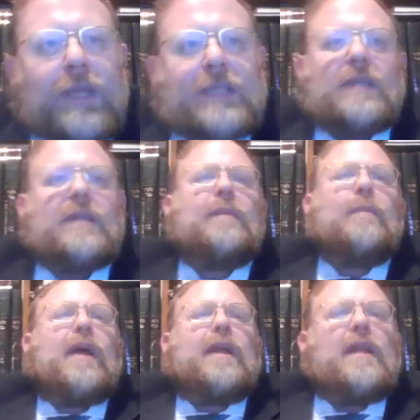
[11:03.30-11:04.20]
listen to
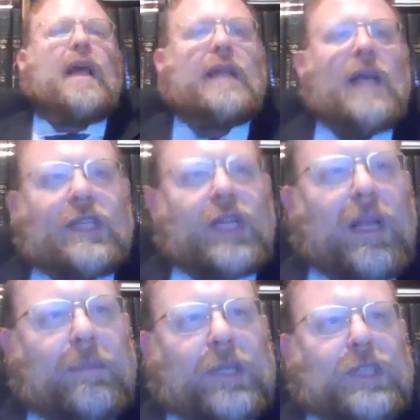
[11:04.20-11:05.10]
the intellect.
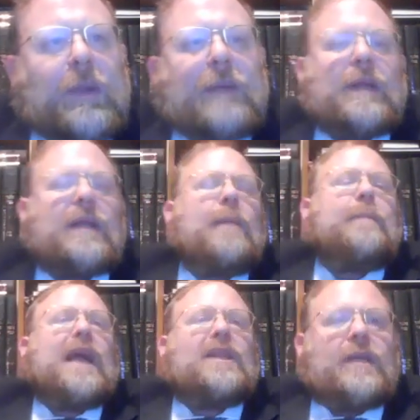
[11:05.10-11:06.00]
they're
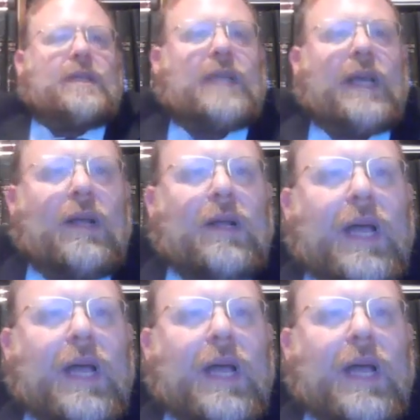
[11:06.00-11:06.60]
embarrassing the seichel.